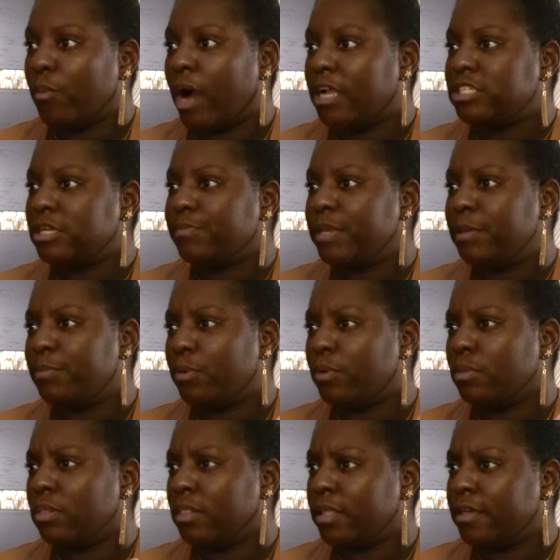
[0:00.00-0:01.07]
Watching
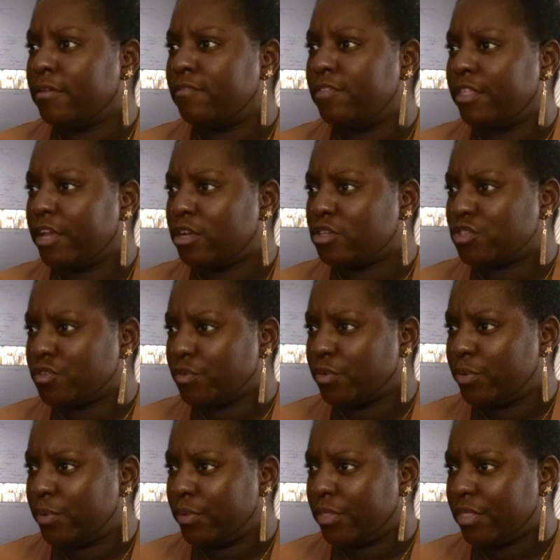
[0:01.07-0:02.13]
people live their
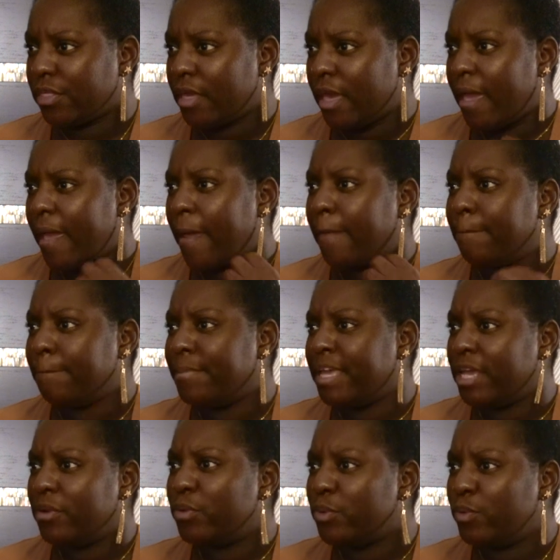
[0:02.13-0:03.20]
truth and
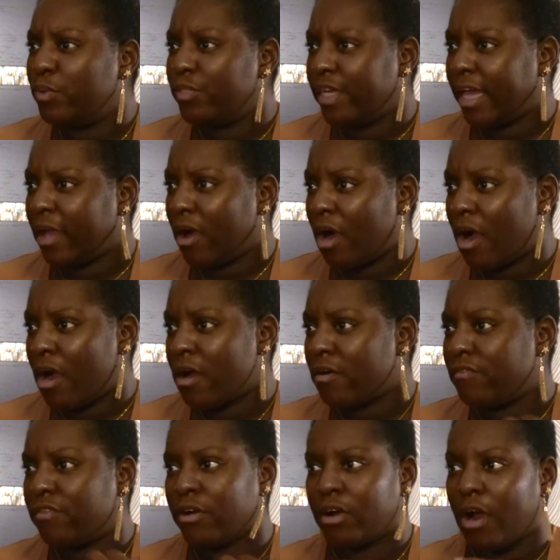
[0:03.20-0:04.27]
be who they
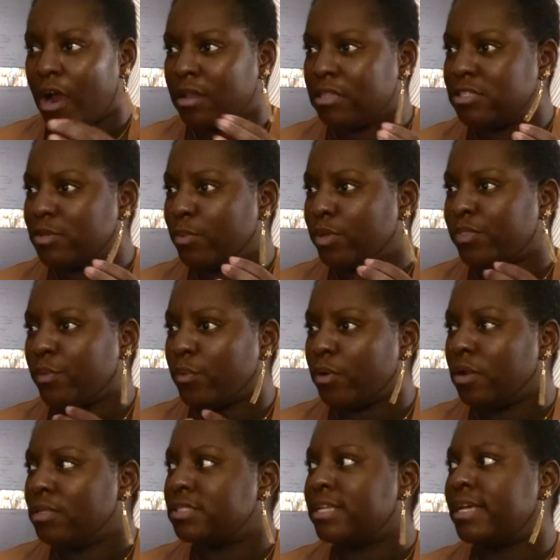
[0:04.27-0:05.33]
are, regardless of what the
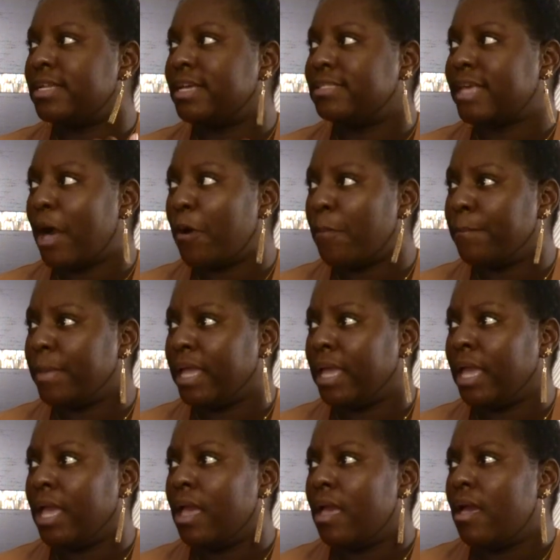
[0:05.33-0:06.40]
world said, has helped
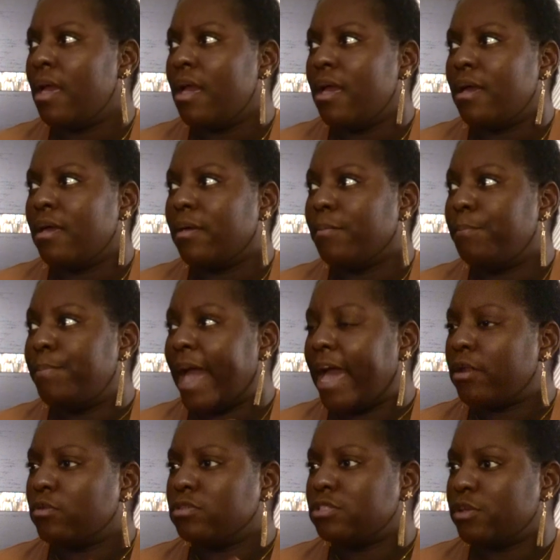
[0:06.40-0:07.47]
me
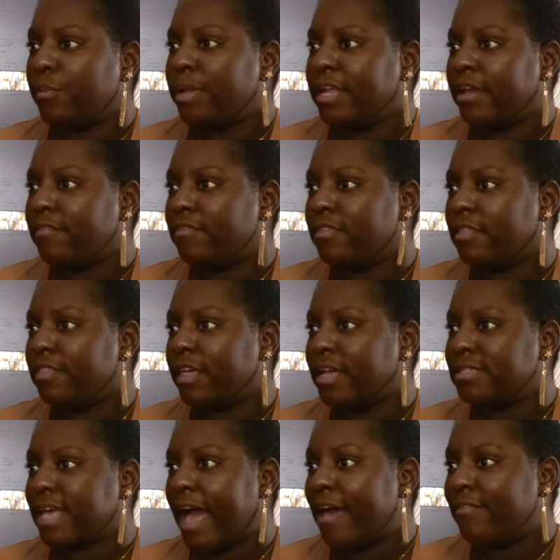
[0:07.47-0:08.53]
battle so many of the
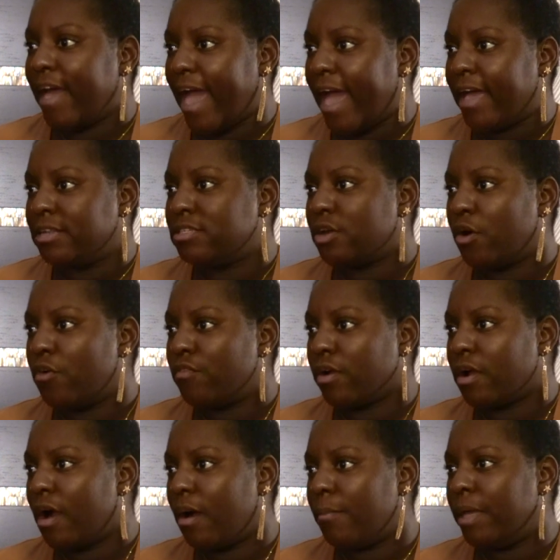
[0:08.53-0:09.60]
things I've had to
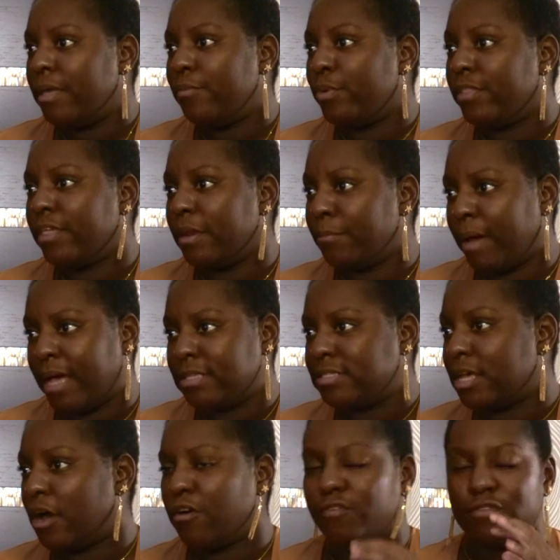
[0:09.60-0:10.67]
overcome it within
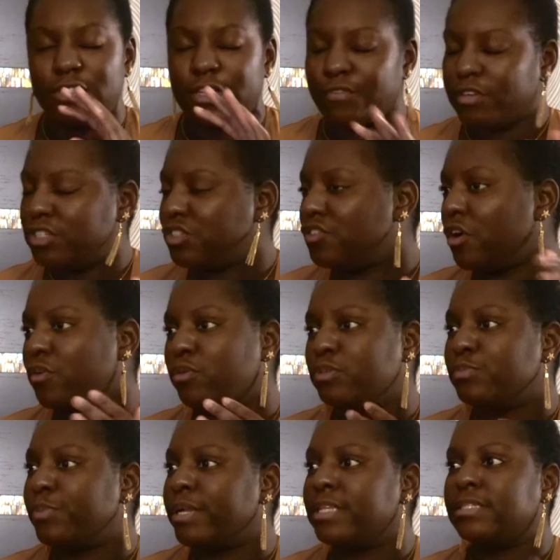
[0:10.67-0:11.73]
myself. Different
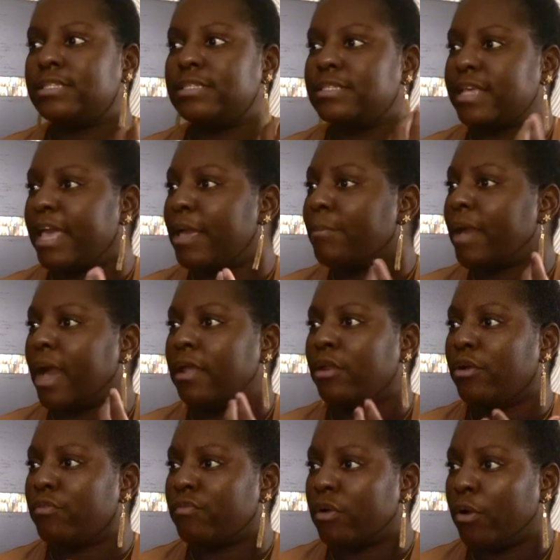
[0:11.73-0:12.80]
struggles, but it's the same kind
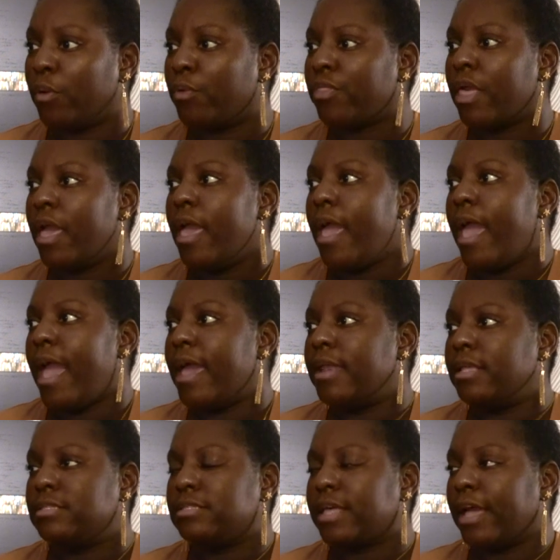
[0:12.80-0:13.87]
of growth.
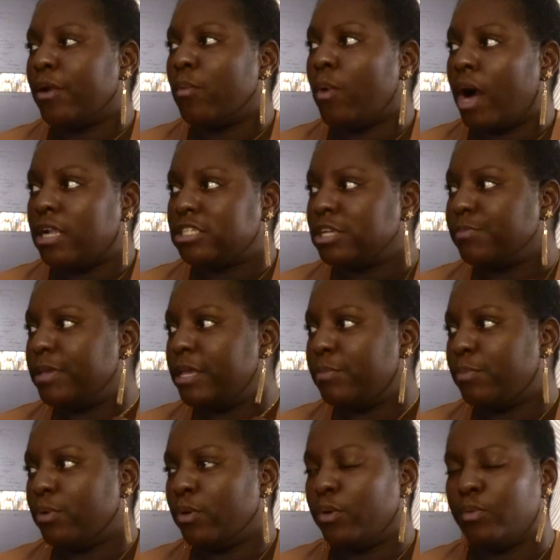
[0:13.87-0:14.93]
And it's like watching
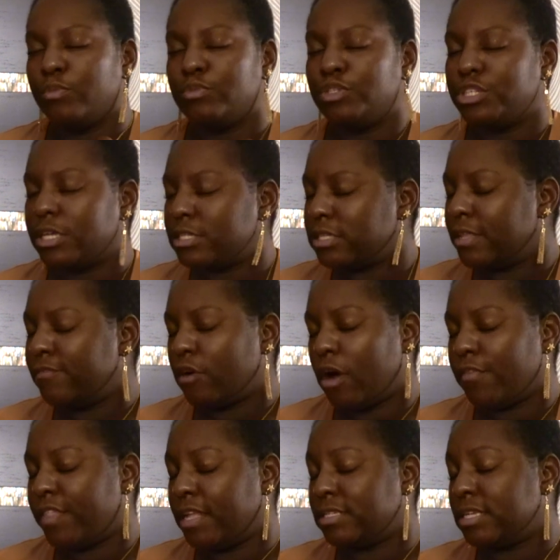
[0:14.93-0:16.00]
people just live
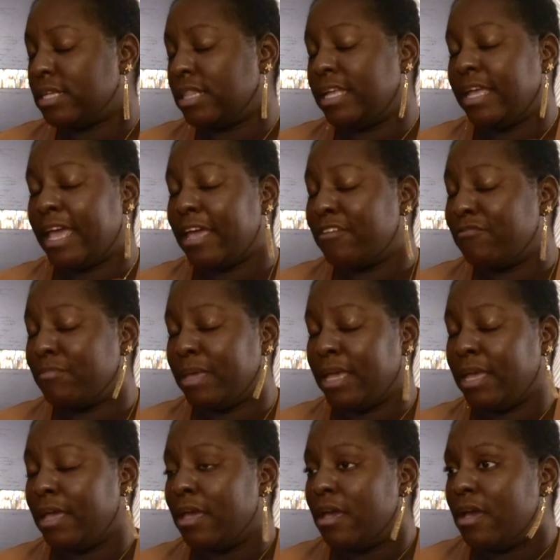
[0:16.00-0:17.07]
authentically gave
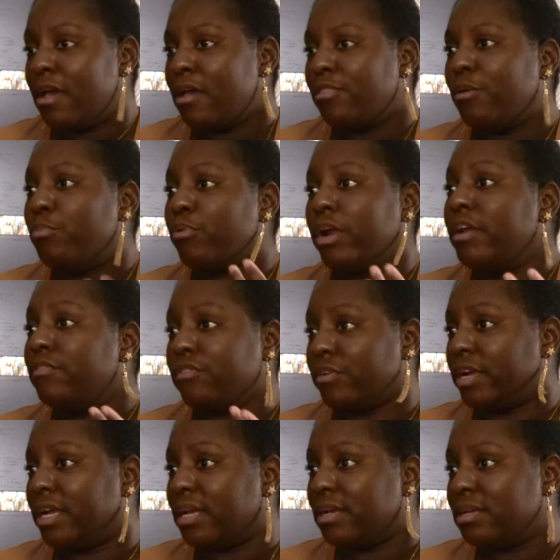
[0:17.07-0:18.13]
me the
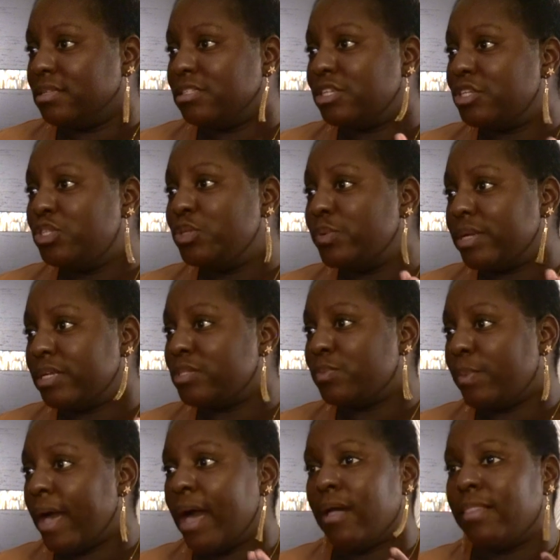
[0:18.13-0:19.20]
bravery to do it
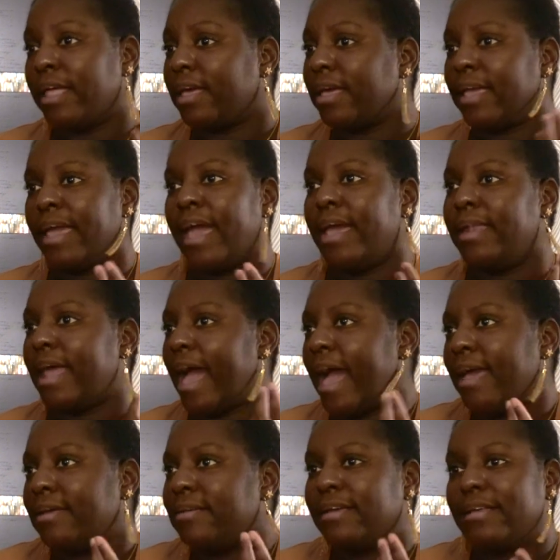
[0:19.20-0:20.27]
as well. Like, again,
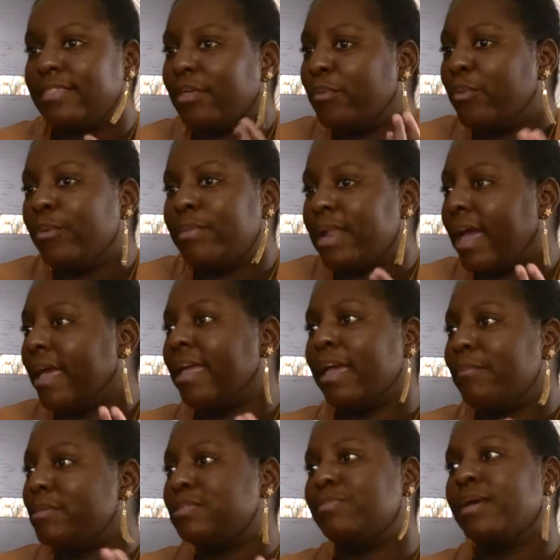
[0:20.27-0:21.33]
the woman I
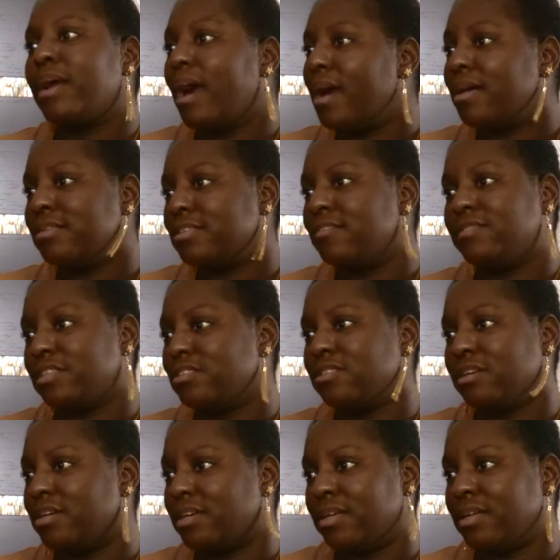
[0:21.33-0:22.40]
am is because of
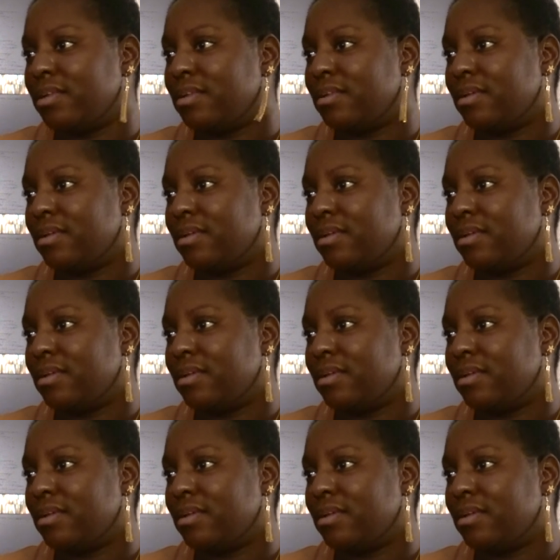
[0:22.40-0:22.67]
sisterhood.